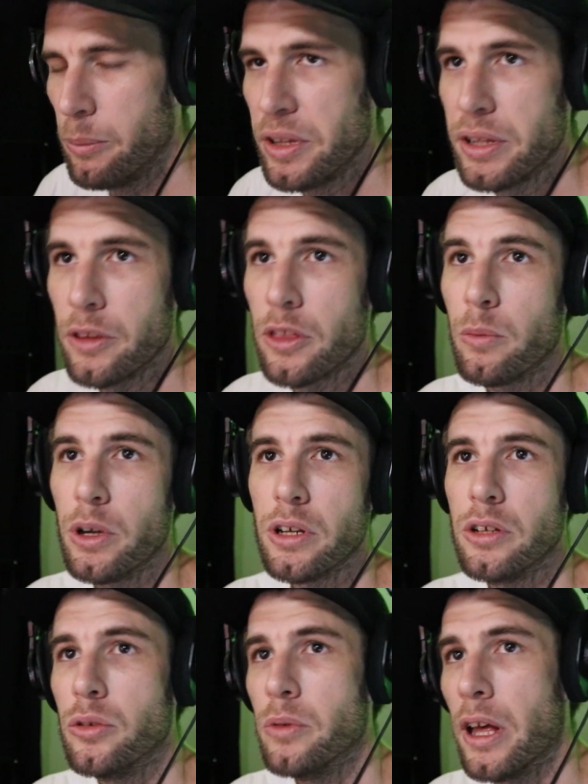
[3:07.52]
mean, it's nothing we couldn't
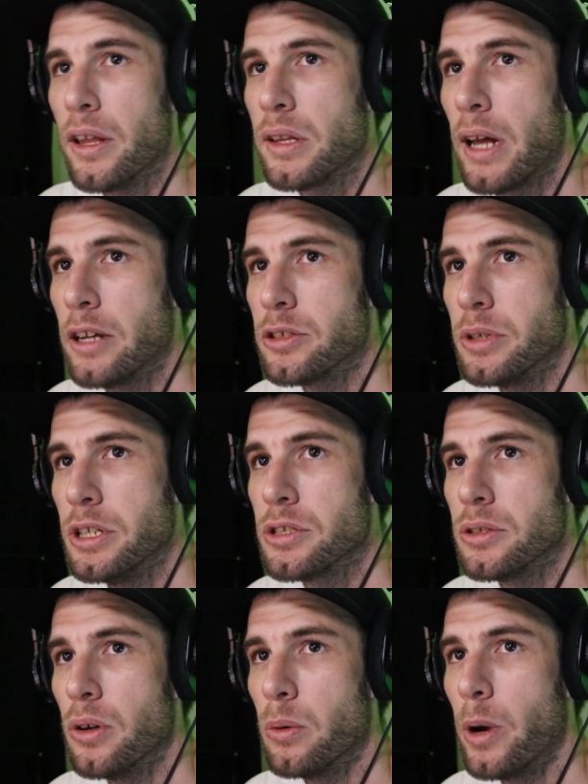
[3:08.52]
do without
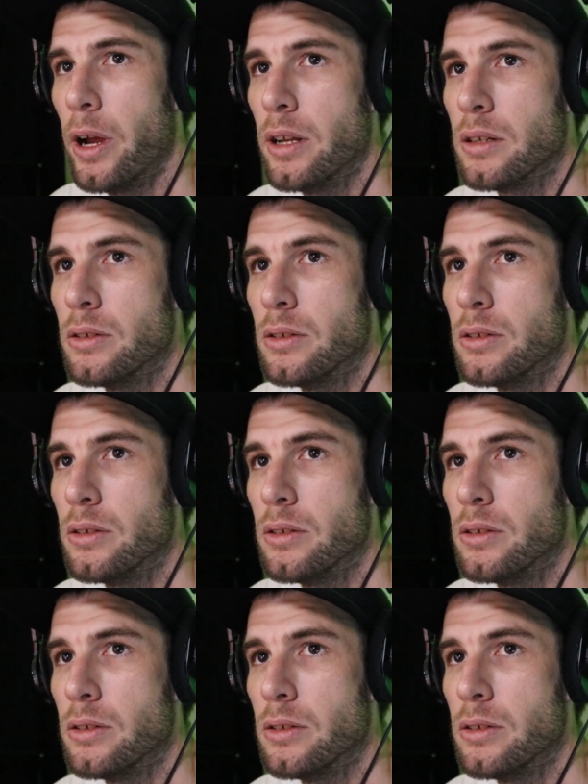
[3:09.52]
saturation though, right?